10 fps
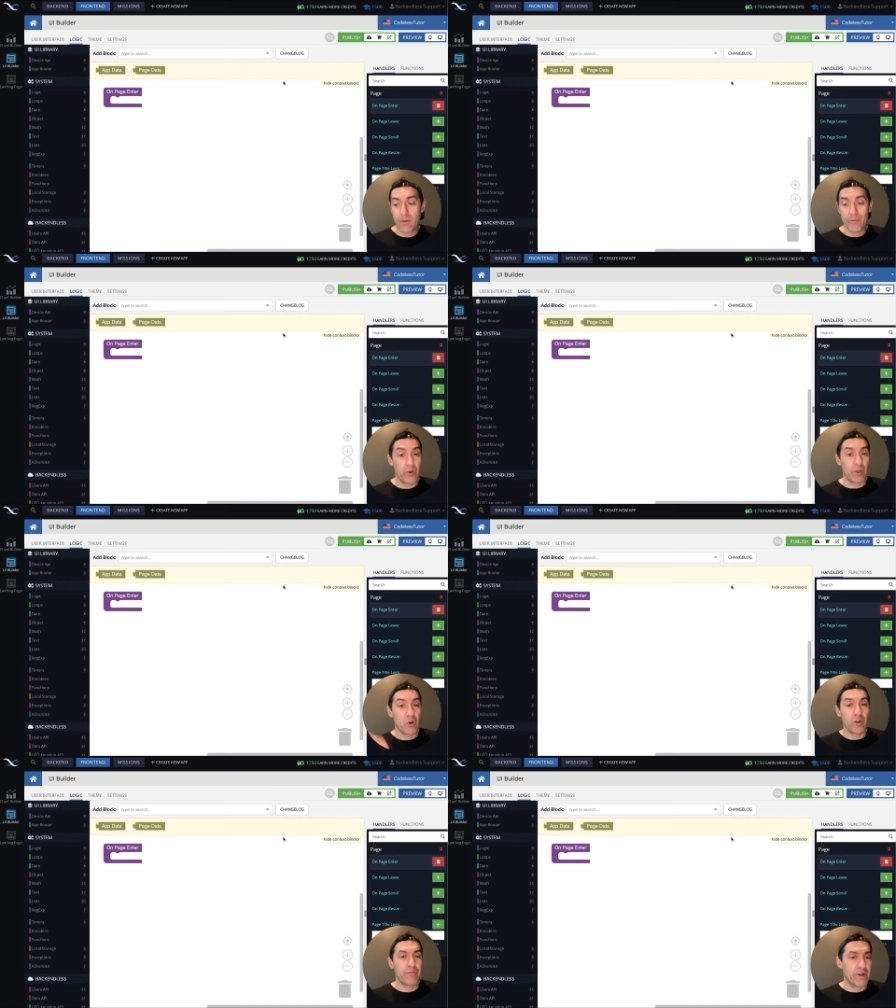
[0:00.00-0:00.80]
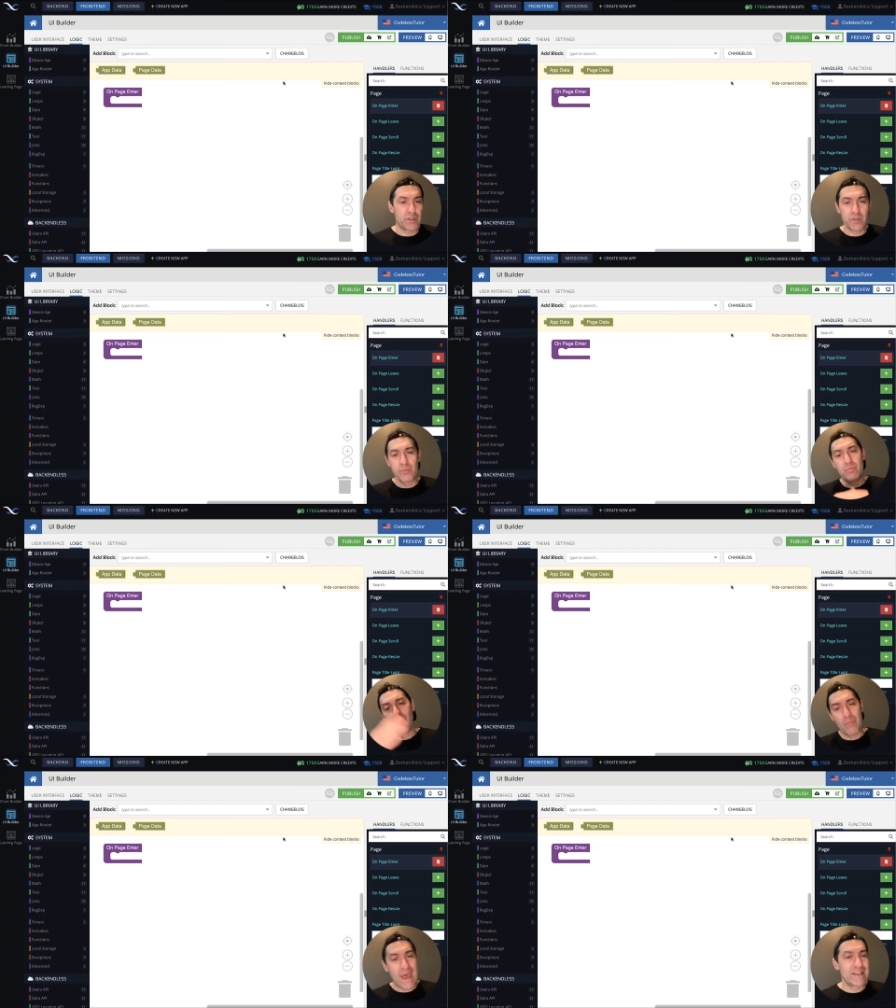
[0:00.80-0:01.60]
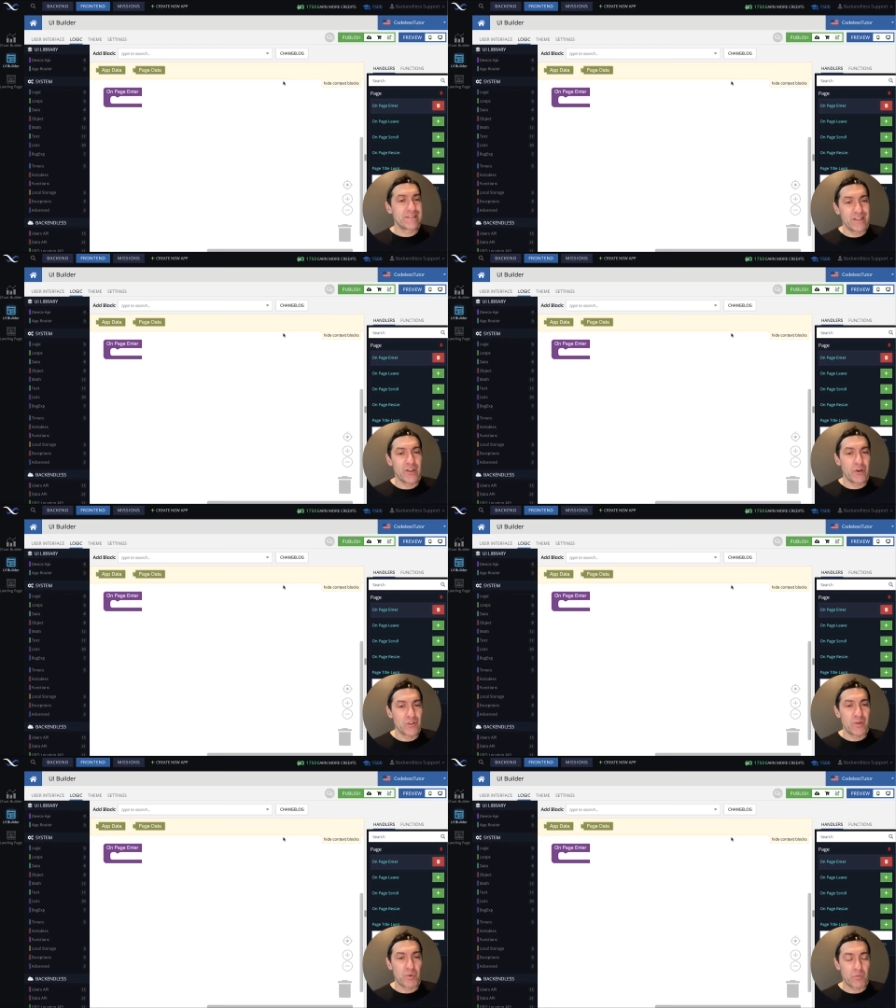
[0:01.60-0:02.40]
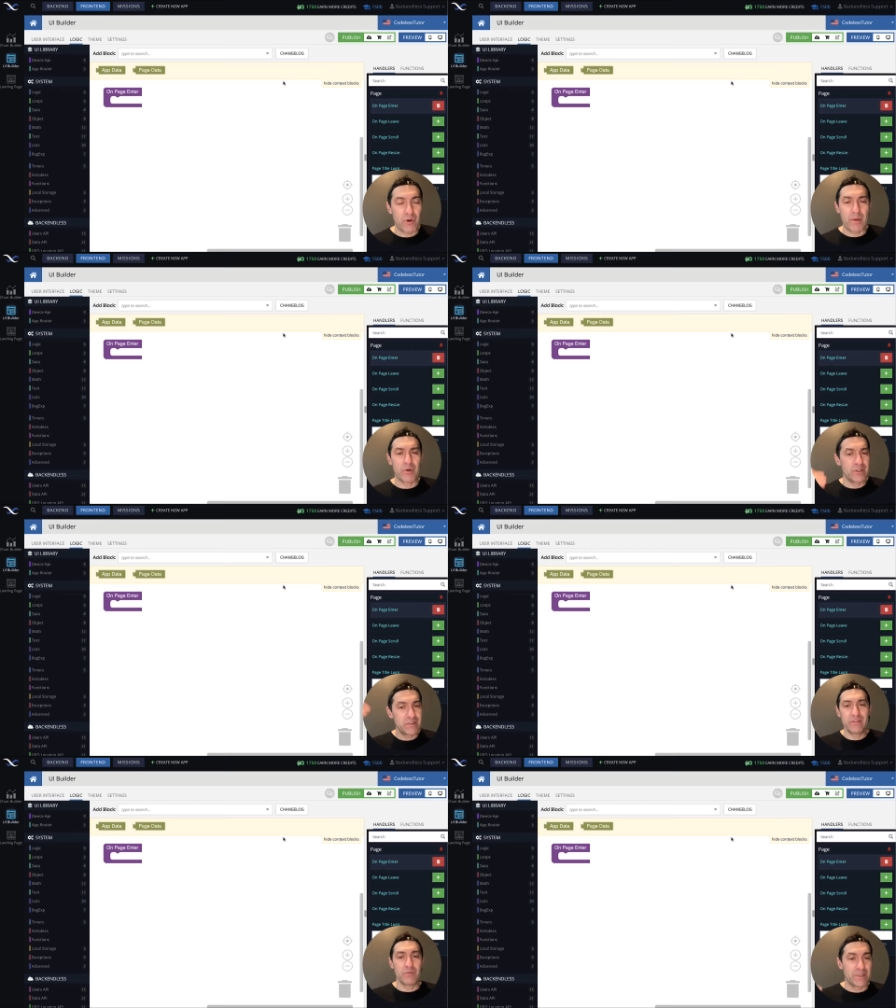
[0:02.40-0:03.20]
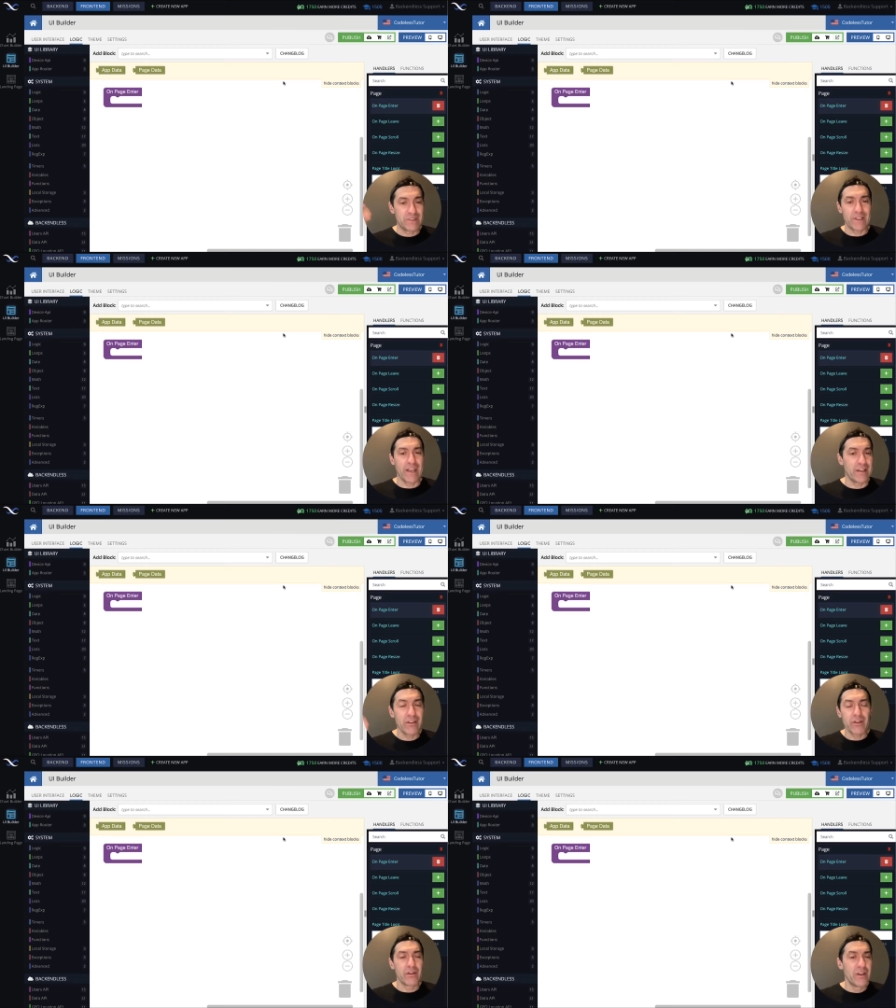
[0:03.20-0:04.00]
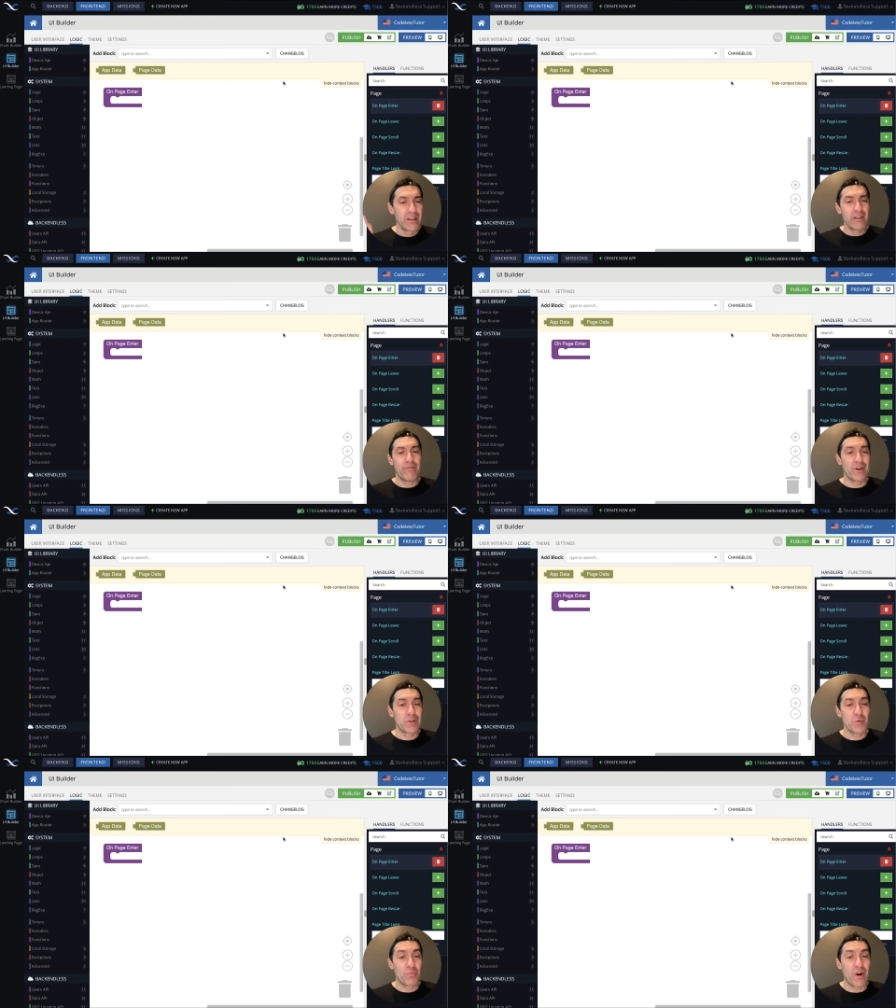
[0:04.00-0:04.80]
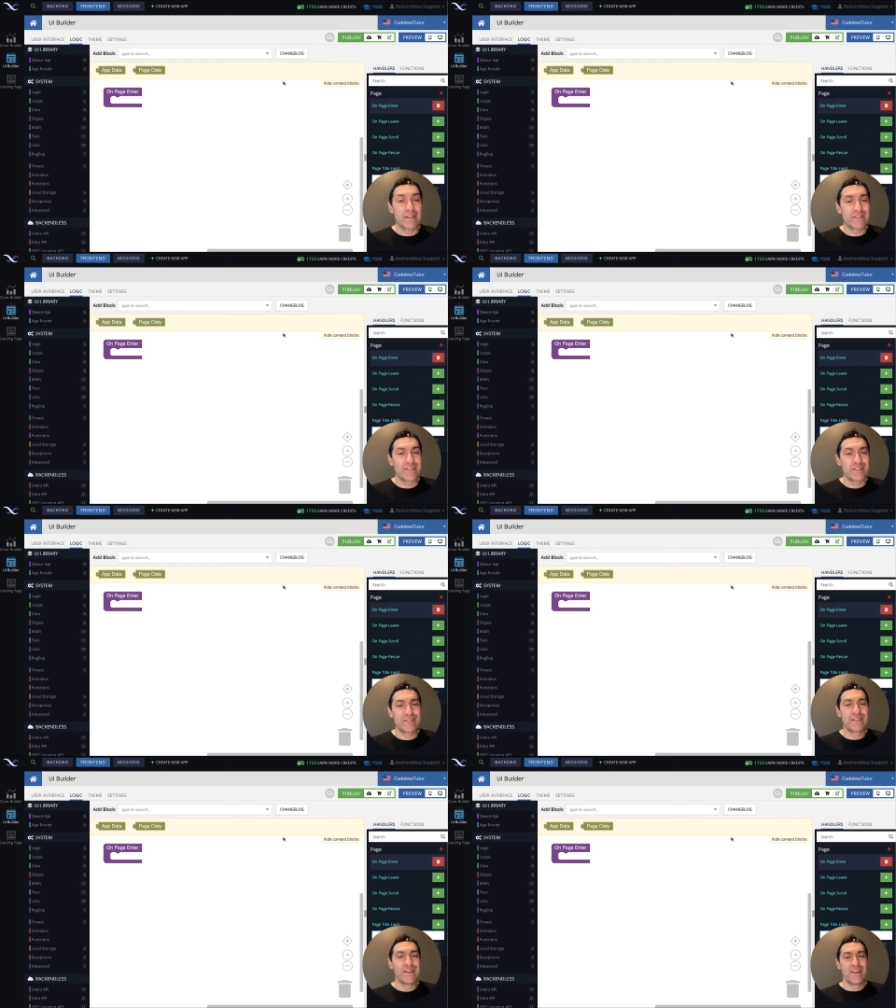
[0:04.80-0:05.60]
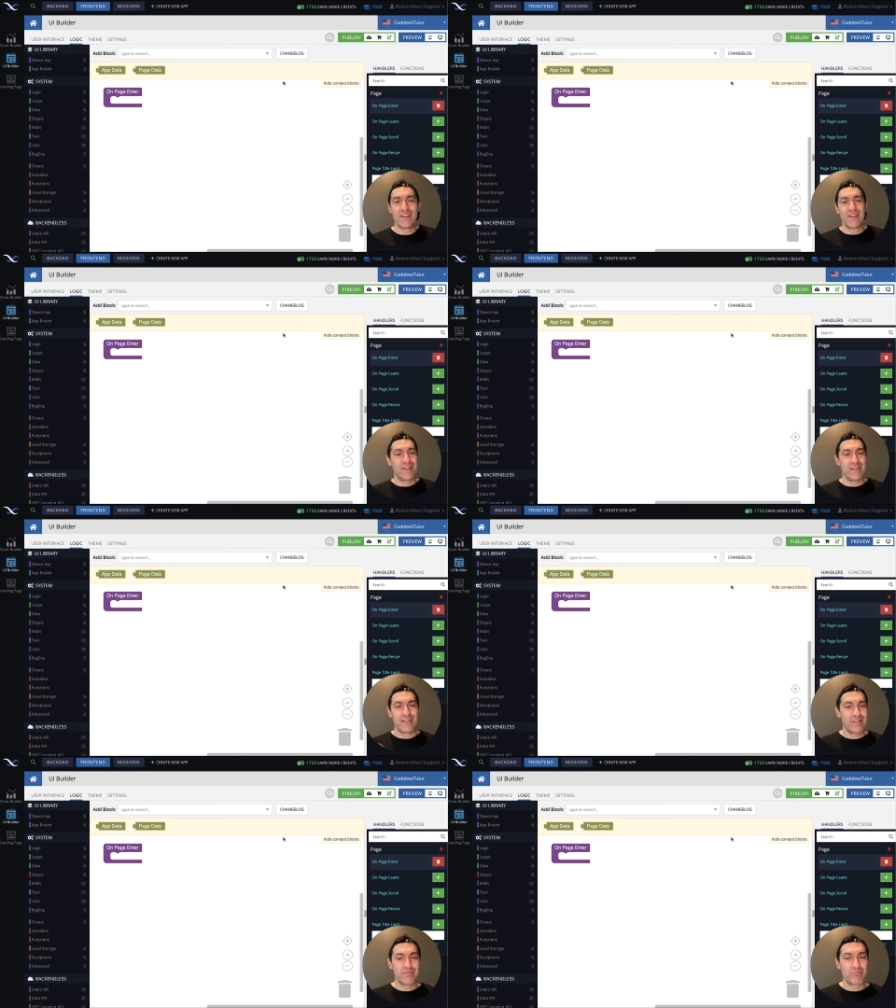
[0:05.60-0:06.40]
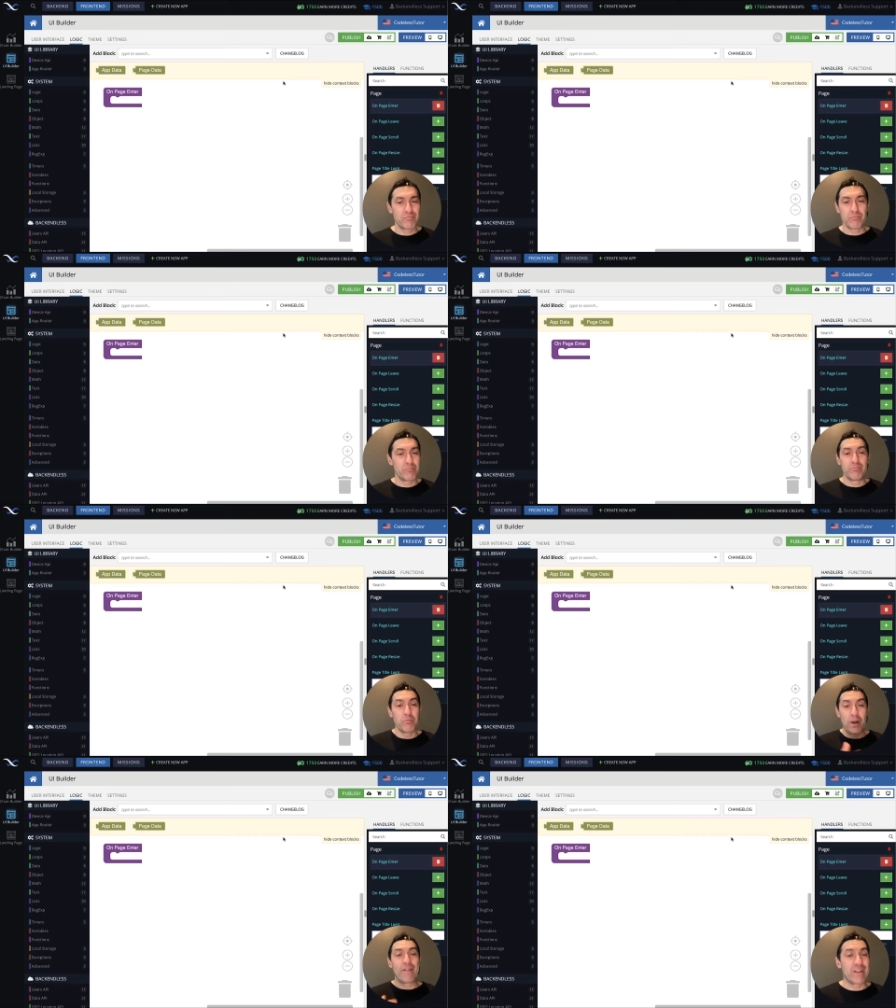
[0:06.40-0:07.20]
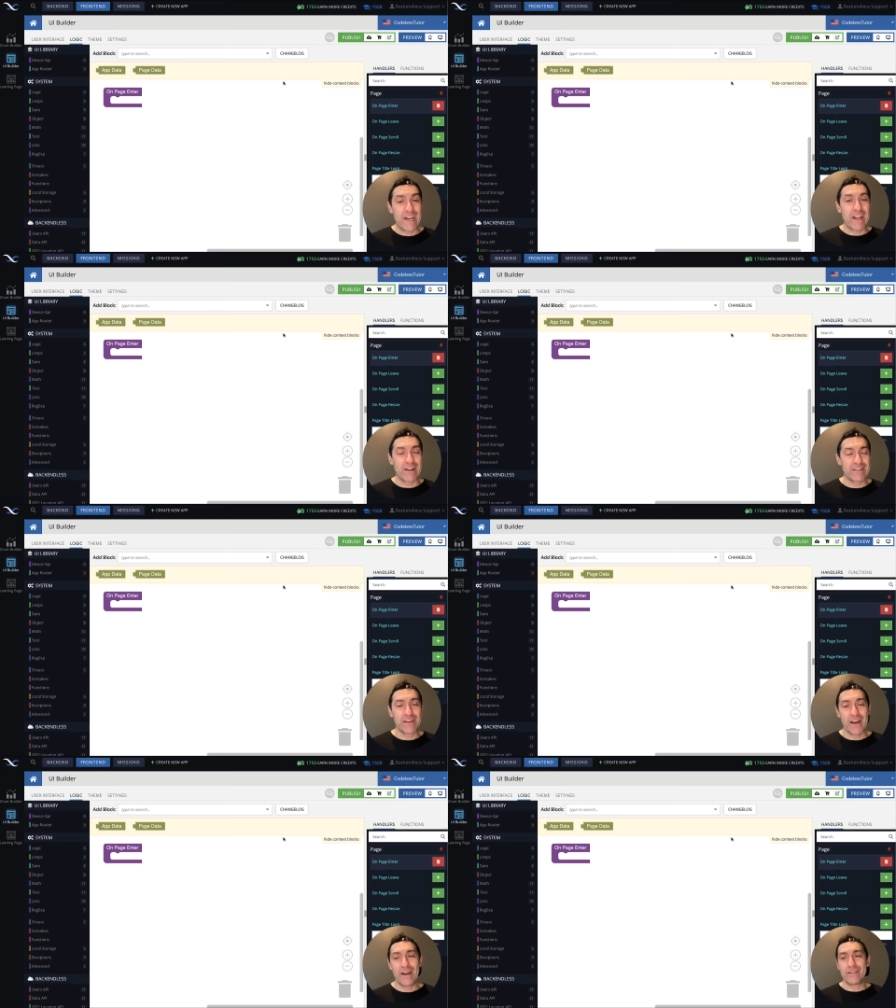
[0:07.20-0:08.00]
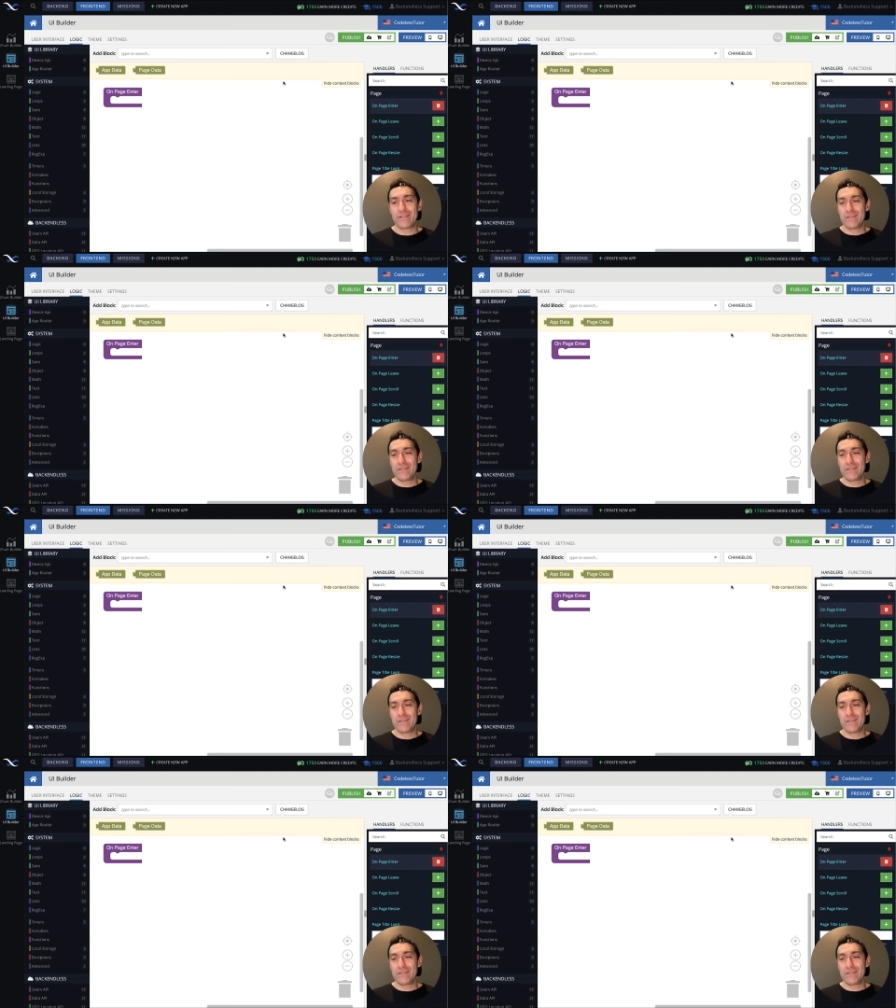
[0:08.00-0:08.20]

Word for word: You can call a function pass in those input parameters. Once again, the, the function processes uh, whatever data it got,